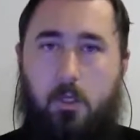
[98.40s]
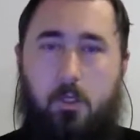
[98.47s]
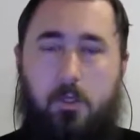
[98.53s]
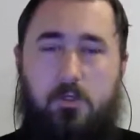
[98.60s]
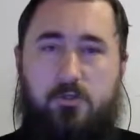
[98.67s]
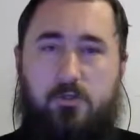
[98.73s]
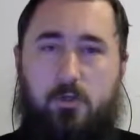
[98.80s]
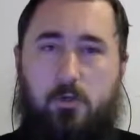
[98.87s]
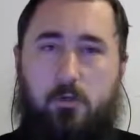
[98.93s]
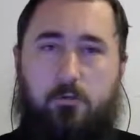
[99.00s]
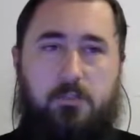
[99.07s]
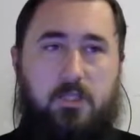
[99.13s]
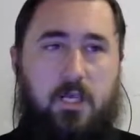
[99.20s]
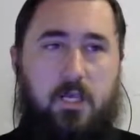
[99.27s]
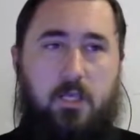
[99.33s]
So
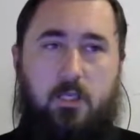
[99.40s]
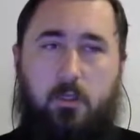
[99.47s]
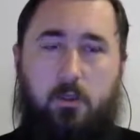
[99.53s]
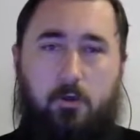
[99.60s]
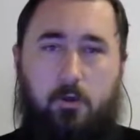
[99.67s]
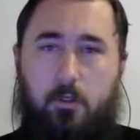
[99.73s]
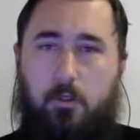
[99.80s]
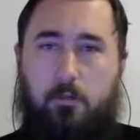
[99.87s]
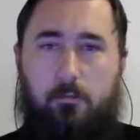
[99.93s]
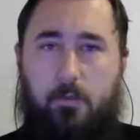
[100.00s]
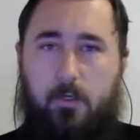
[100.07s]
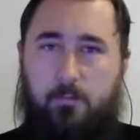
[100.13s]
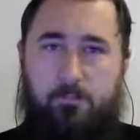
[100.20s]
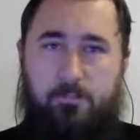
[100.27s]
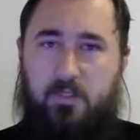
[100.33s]
say you're
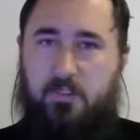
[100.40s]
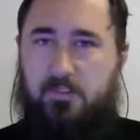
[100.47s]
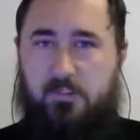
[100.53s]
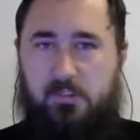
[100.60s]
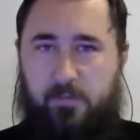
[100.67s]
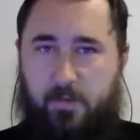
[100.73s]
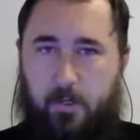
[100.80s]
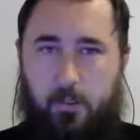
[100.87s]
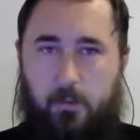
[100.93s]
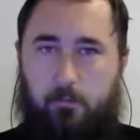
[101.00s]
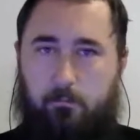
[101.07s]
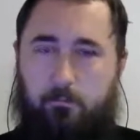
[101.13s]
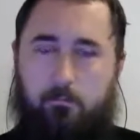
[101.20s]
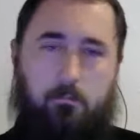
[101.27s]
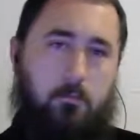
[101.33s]
a businessman
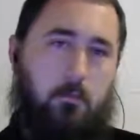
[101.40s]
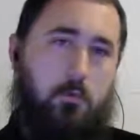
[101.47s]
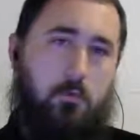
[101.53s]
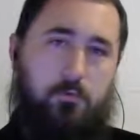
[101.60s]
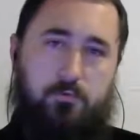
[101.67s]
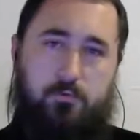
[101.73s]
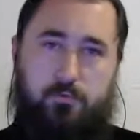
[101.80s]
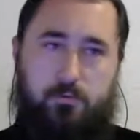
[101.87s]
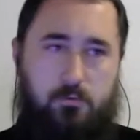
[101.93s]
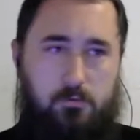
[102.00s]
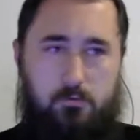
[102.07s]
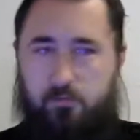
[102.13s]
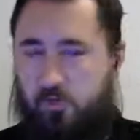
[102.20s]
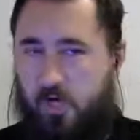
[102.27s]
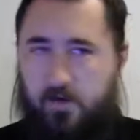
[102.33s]
who's
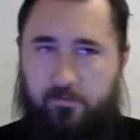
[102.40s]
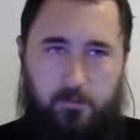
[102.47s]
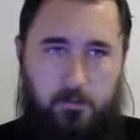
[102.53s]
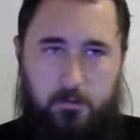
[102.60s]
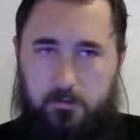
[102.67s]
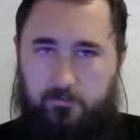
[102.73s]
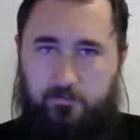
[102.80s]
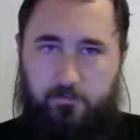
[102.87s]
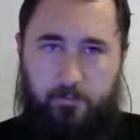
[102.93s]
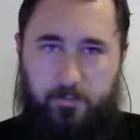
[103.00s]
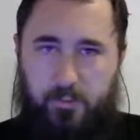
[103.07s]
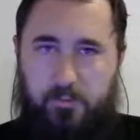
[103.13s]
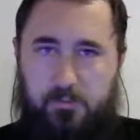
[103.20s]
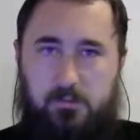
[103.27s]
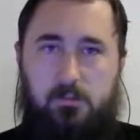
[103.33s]
traveling different
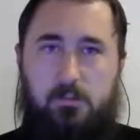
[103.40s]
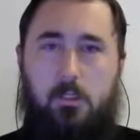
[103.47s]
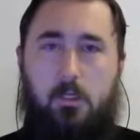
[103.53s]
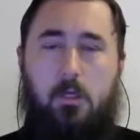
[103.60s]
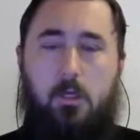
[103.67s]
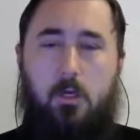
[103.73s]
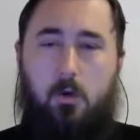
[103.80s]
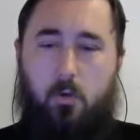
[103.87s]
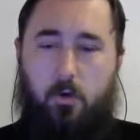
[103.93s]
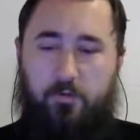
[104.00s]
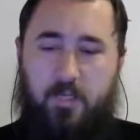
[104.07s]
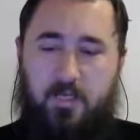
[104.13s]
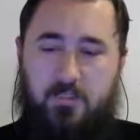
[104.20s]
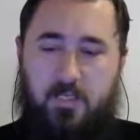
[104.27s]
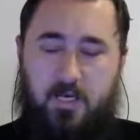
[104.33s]
places. What
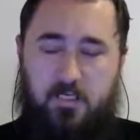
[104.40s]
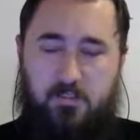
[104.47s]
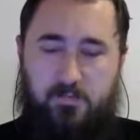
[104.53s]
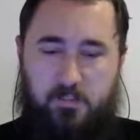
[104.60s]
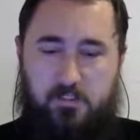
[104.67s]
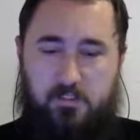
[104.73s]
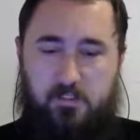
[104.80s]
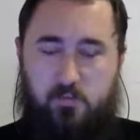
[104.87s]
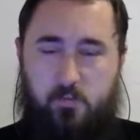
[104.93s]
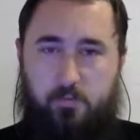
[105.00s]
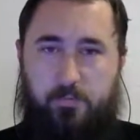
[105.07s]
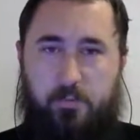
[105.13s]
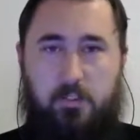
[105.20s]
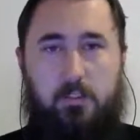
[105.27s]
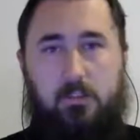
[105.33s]
that text message will
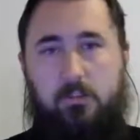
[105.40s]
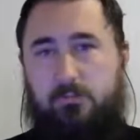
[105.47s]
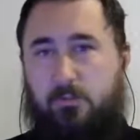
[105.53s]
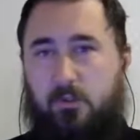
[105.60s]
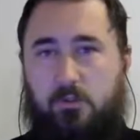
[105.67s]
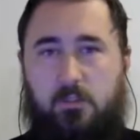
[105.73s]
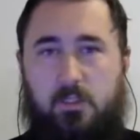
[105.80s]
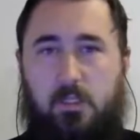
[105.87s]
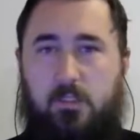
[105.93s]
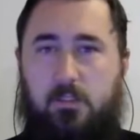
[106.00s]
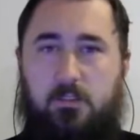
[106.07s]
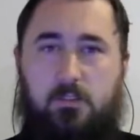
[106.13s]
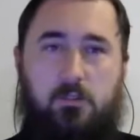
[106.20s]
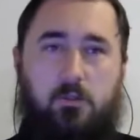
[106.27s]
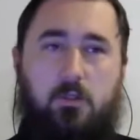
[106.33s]
be is most
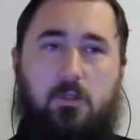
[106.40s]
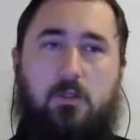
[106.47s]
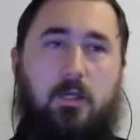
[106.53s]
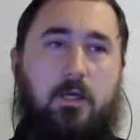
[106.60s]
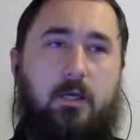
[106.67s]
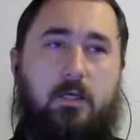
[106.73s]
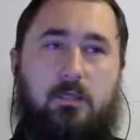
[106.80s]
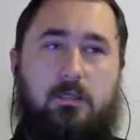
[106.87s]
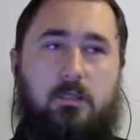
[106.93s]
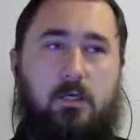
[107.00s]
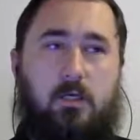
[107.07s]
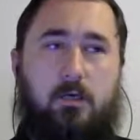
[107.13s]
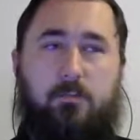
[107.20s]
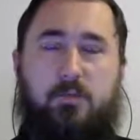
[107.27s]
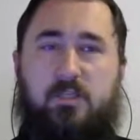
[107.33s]
likely look like
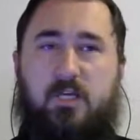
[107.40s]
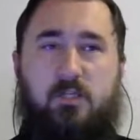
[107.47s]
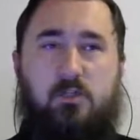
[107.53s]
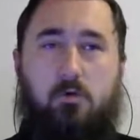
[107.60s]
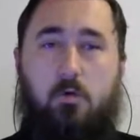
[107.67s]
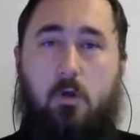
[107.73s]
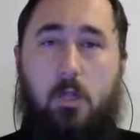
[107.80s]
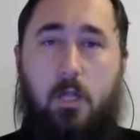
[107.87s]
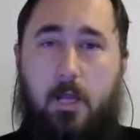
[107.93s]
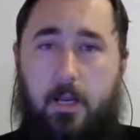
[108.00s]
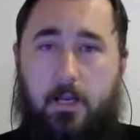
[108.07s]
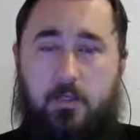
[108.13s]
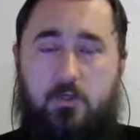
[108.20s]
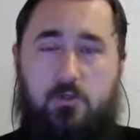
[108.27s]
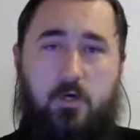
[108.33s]
a potential
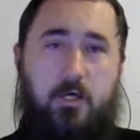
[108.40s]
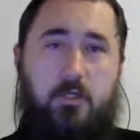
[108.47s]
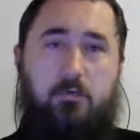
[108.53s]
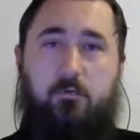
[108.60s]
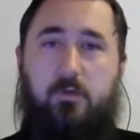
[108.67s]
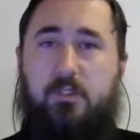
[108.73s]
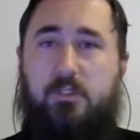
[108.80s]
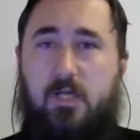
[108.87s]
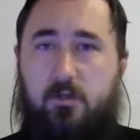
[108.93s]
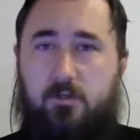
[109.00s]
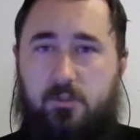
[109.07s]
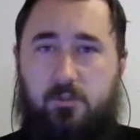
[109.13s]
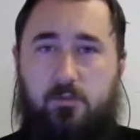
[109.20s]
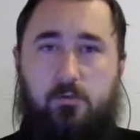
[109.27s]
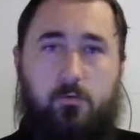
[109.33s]
client trying to reach out
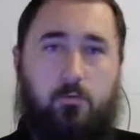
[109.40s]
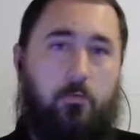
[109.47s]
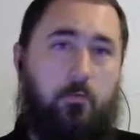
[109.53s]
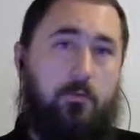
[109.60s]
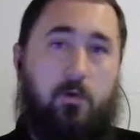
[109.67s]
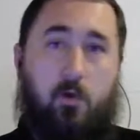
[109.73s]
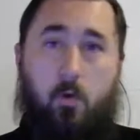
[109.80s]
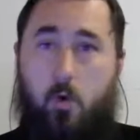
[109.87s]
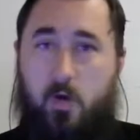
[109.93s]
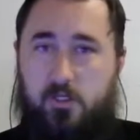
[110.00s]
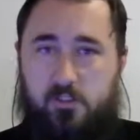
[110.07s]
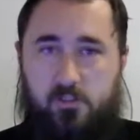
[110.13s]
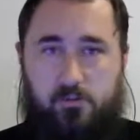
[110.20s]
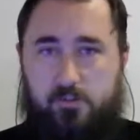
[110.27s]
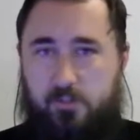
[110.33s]
to you for the
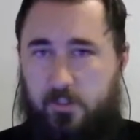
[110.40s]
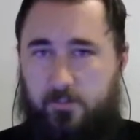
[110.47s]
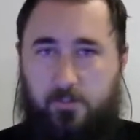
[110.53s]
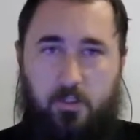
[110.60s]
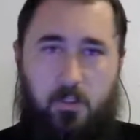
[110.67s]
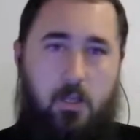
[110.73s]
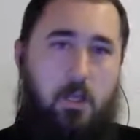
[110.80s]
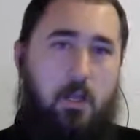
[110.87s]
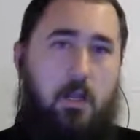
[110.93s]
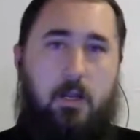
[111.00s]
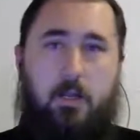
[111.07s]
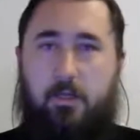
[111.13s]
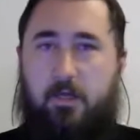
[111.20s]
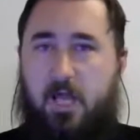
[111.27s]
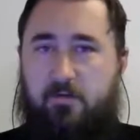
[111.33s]
question or something,
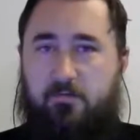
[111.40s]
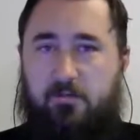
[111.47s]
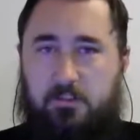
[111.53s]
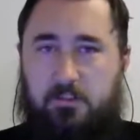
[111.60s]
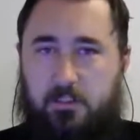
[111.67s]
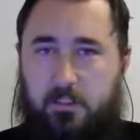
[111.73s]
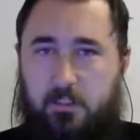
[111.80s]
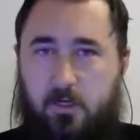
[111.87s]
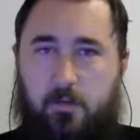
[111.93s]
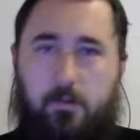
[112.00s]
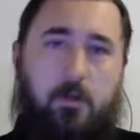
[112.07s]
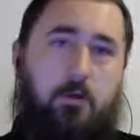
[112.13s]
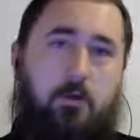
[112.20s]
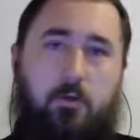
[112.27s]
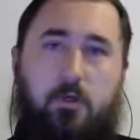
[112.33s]
and then have a link on
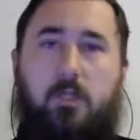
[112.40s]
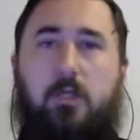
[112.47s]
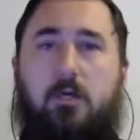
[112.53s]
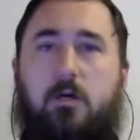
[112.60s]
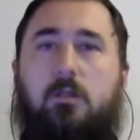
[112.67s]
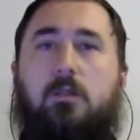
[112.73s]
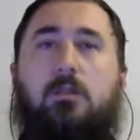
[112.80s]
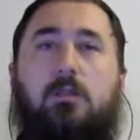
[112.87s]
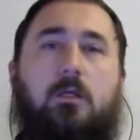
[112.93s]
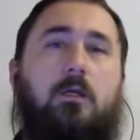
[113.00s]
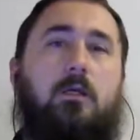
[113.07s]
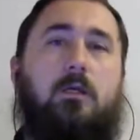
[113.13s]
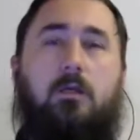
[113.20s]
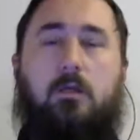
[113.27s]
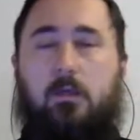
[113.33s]
there. You click on the
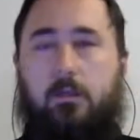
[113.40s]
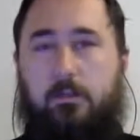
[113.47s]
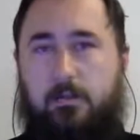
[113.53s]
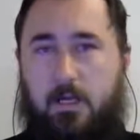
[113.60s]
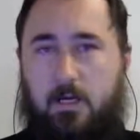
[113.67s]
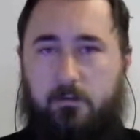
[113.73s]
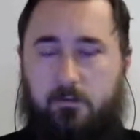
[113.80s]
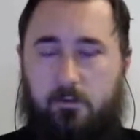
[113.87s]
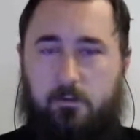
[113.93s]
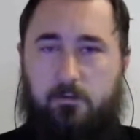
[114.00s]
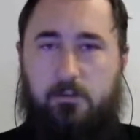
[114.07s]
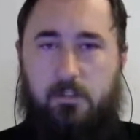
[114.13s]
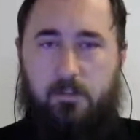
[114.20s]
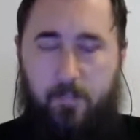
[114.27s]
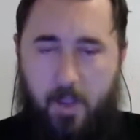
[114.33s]
link, it
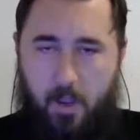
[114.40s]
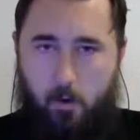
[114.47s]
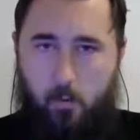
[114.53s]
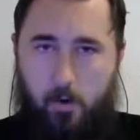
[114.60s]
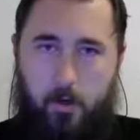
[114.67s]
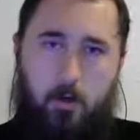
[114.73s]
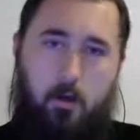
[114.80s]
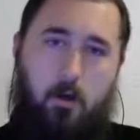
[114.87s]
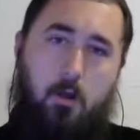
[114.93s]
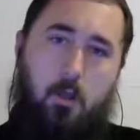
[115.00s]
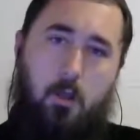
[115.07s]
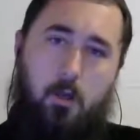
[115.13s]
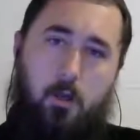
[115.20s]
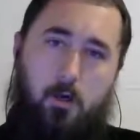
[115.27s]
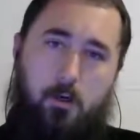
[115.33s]
downloads the malware
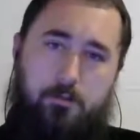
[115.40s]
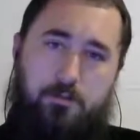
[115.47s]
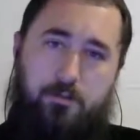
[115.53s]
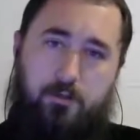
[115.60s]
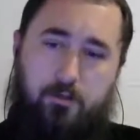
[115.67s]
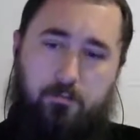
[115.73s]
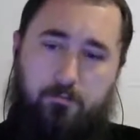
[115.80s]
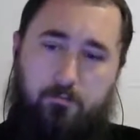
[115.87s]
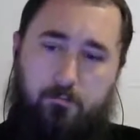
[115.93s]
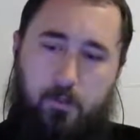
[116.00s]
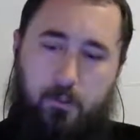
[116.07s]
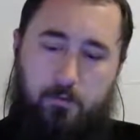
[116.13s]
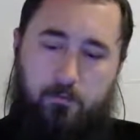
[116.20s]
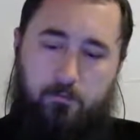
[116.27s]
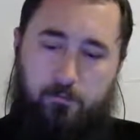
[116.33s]

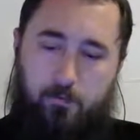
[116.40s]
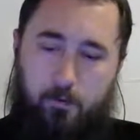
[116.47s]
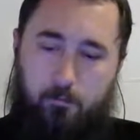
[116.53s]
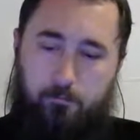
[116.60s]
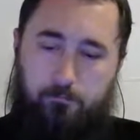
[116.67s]
on your phone.